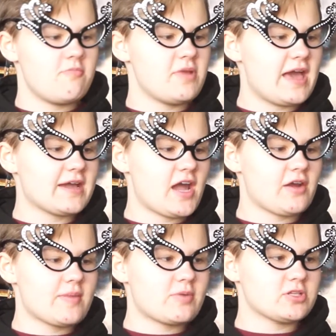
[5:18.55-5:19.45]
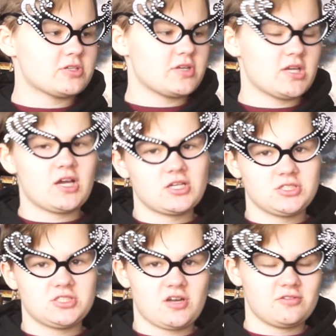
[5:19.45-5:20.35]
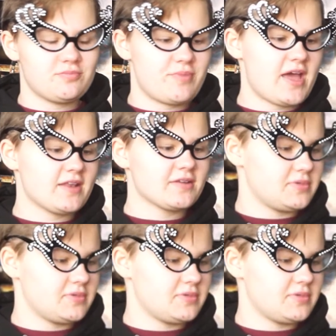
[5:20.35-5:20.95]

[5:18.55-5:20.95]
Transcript: black Harry Potter and the Cursed Child pen,